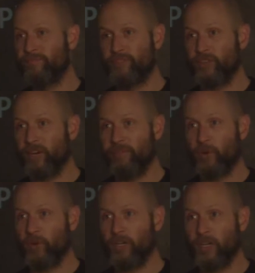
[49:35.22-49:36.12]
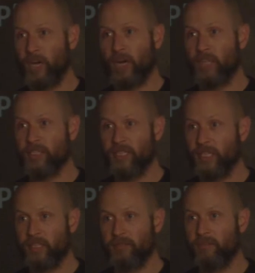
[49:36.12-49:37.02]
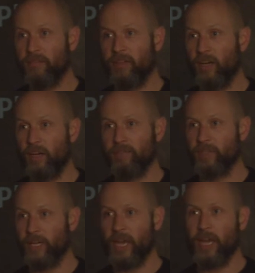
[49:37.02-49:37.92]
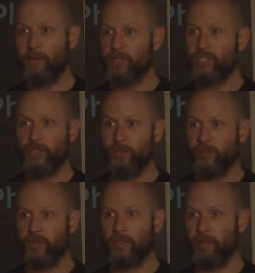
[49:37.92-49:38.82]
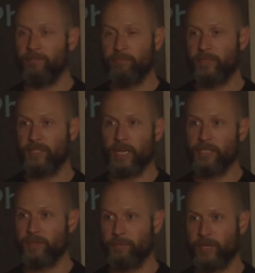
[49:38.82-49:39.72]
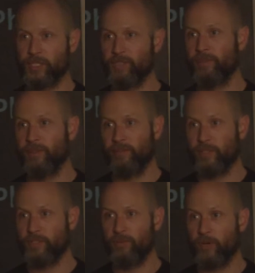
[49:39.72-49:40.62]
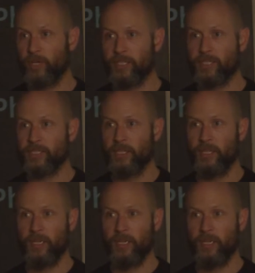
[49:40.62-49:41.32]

straightforward honesty. Um, like, hey, I'm a student. I've been taking some pictures for the Village Voice.